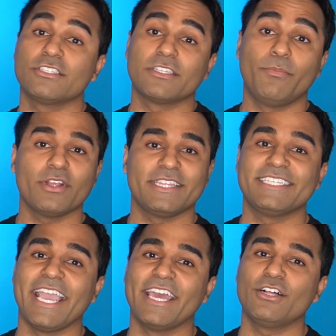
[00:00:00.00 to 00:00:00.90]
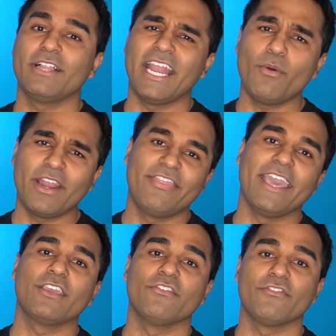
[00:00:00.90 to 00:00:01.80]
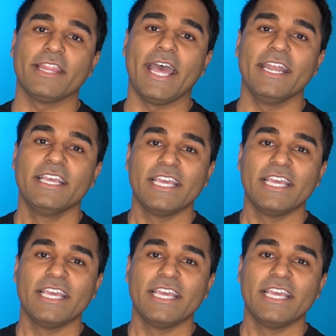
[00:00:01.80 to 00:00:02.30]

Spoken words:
support the channel, and I want to thank you for that.